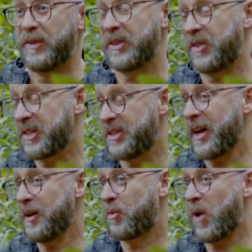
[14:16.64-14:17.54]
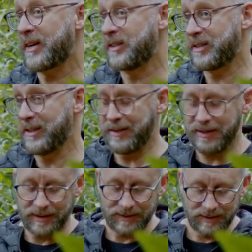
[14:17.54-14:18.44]
The second practice in
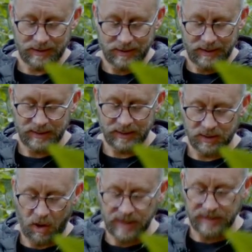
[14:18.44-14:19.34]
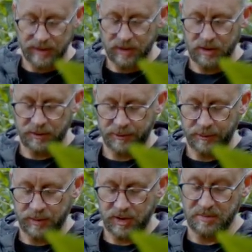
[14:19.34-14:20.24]
this is this idea of
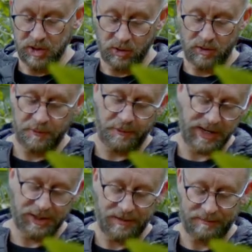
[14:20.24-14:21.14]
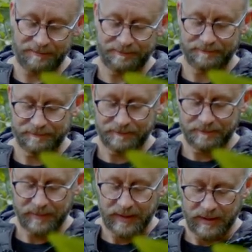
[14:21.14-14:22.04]
communal confession.
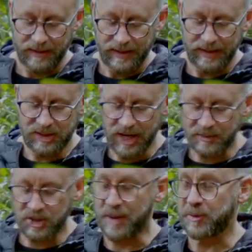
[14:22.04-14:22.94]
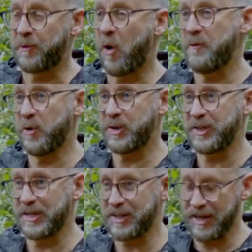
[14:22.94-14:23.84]
In James chapter 5, verse
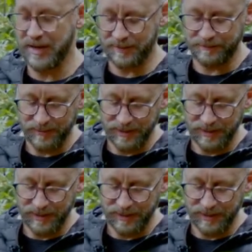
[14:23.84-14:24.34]
16,